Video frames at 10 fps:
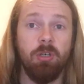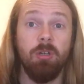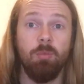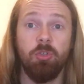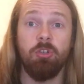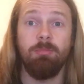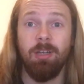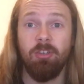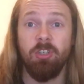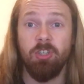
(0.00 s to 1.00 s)
What a
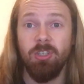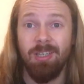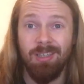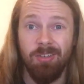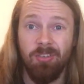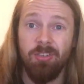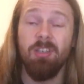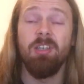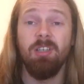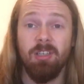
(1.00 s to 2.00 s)
chromatic tuner is
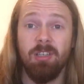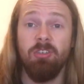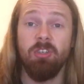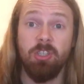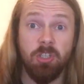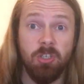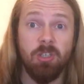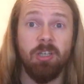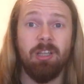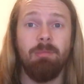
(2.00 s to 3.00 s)
a
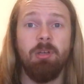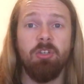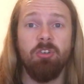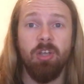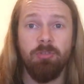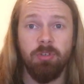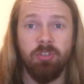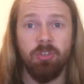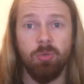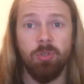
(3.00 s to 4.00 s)
tuner that measures every
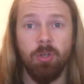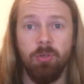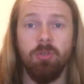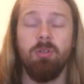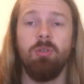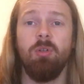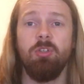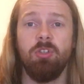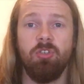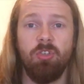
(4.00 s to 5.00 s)
single note, not
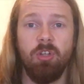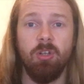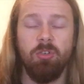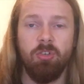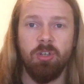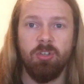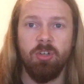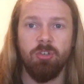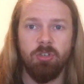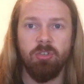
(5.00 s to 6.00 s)
just the notes the
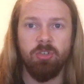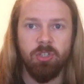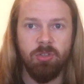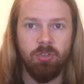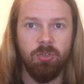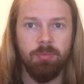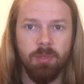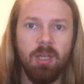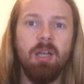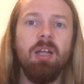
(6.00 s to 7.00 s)
guitar strings are tuned to.
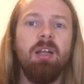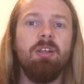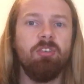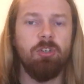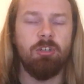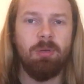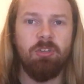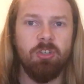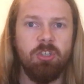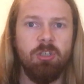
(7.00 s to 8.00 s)
So your
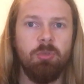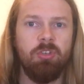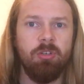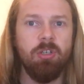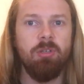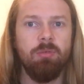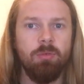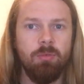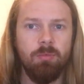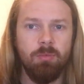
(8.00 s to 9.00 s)
chromatic tuner will tell you
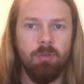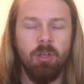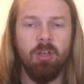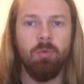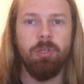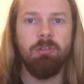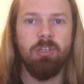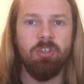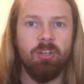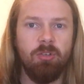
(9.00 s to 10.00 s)
when you
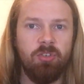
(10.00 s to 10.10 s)
reach note